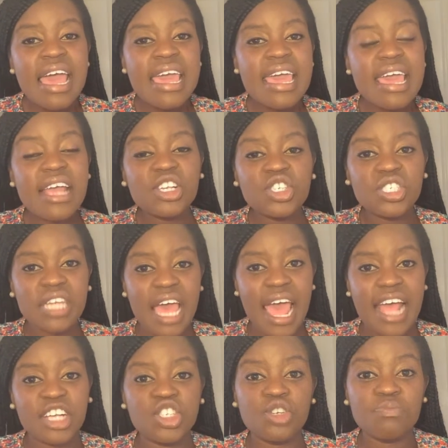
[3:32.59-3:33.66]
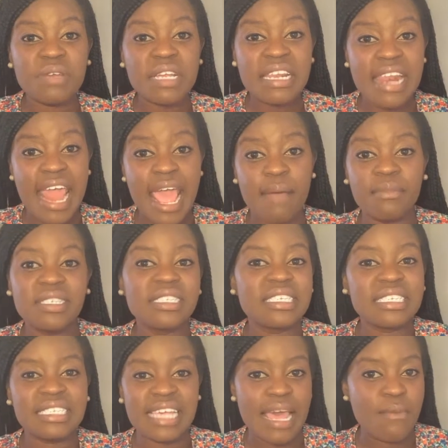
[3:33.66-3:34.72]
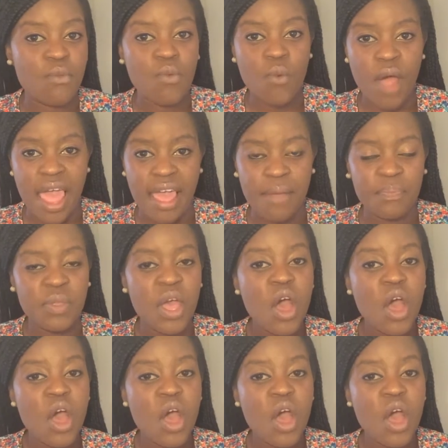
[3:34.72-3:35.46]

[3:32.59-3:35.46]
Each tag should be named the same way.